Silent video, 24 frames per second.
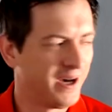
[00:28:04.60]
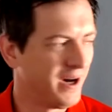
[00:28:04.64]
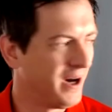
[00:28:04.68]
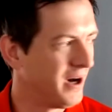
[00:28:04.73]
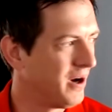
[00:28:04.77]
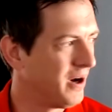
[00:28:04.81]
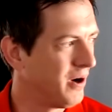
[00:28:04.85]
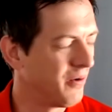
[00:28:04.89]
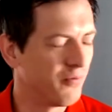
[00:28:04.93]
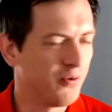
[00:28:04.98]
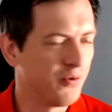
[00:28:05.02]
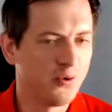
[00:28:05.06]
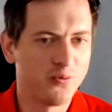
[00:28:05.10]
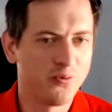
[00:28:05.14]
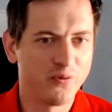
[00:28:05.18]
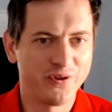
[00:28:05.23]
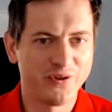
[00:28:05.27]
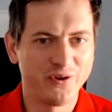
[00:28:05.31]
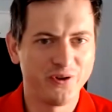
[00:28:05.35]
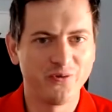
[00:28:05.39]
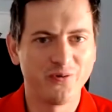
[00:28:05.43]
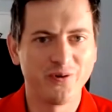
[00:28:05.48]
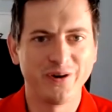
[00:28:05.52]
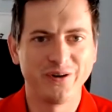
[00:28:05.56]
a room with
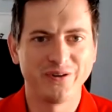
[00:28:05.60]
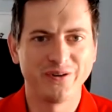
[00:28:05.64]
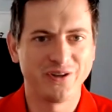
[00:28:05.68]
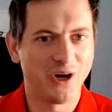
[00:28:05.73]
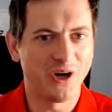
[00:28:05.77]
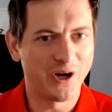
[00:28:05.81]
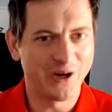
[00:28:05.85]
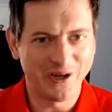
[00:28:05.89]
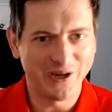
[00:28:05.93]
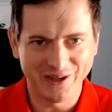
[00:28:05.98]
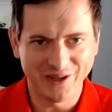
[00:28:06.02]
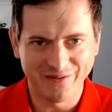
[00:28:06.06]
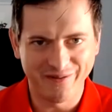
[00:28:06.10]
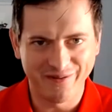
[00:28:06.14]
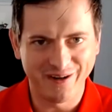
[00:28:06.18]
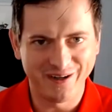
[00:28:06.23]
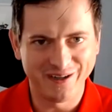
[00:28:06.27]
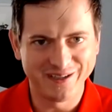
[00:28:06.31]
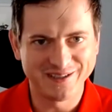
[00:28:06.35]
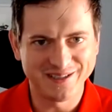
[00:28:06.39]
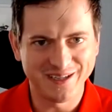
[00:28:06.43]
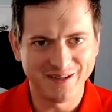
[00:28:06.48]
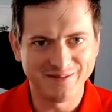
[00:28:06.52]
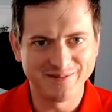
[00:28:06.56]
you where you're talking on the
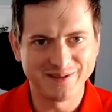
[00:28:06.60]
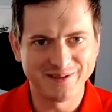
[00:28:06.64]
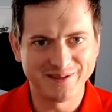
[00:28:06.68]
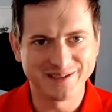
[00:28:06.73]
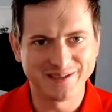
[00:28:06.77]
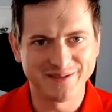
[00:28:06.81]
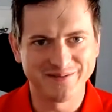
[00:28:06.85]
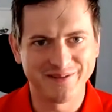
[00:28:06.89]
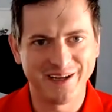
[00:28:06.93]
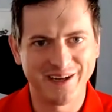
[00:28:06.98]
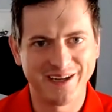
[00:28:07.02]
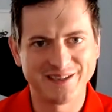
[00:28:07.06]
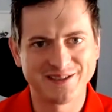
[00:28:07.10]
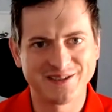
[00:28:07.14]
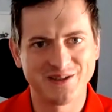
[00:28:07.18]
very subject of that.